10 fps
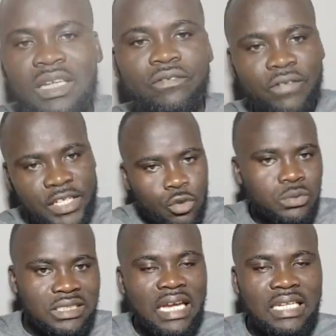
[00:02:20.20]
A veto on
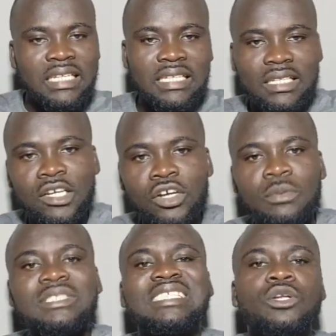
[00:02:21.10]
Sunday.
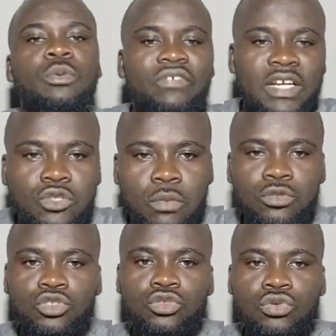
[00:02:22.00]
Was Sunday over veto
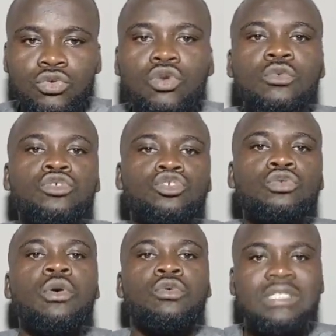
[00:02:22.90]
on Guru Munsuno
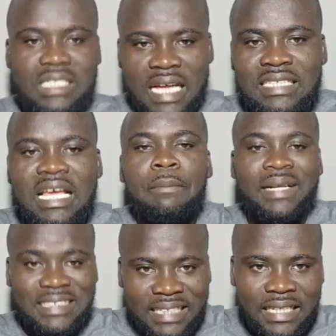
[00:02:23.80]
Mamoti as and
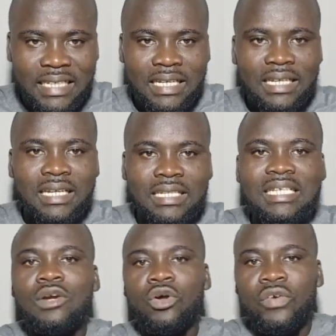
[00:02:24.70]
passe. They
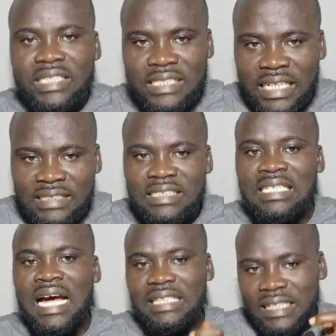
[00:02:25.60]
are non-resident.
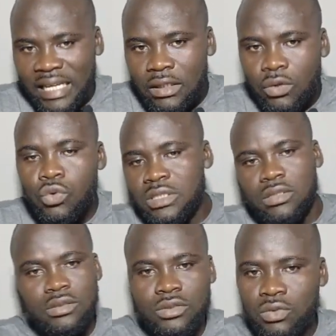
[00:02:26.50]
There are 10
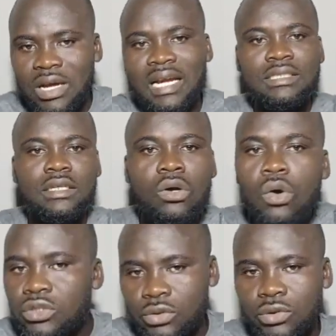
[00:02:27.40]
hostels and as a
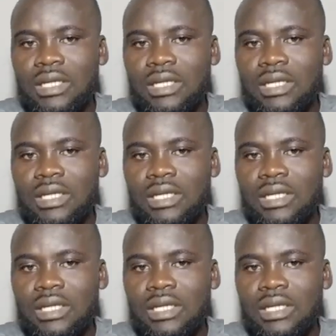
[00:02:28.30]
host.